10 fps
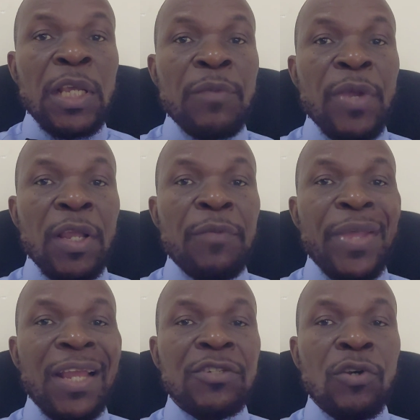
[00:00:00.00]

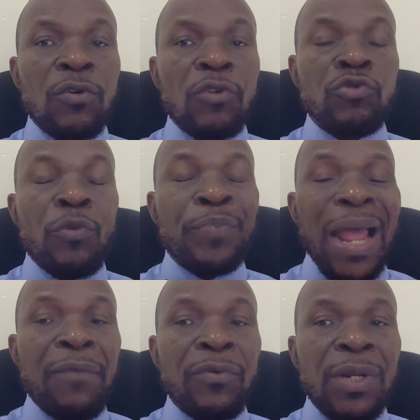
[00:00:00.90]
Immigration control
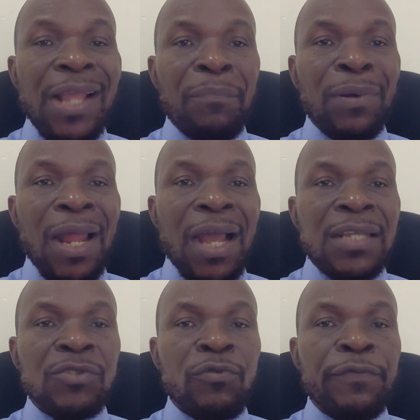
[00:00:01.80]
primarily
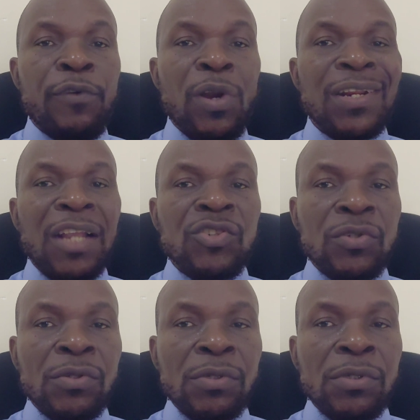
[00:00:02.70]
applies to foreign
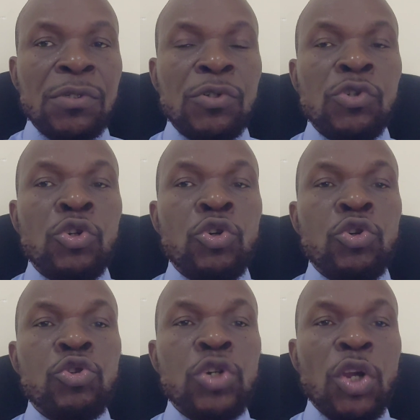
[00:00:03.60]
nationals
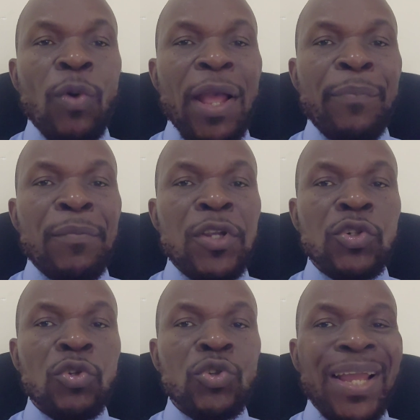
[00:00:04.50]
who require
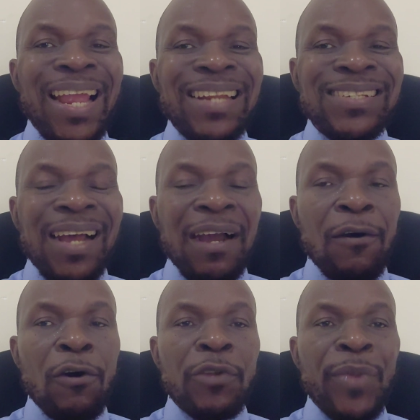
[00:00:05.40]
permission to enter
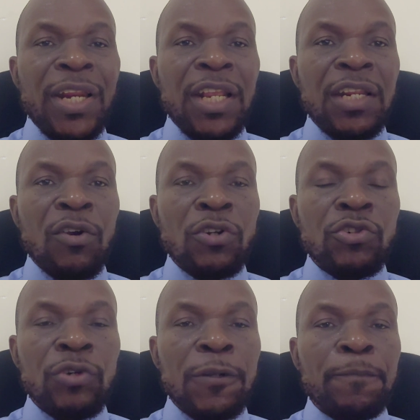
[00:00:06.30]
or remain in the
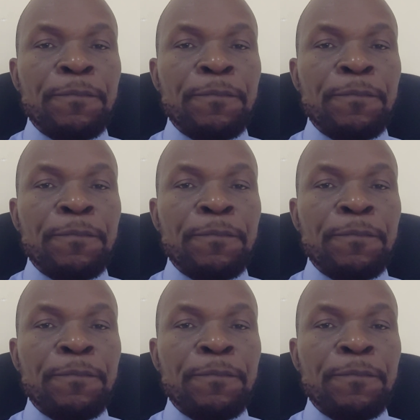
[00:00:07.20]
country.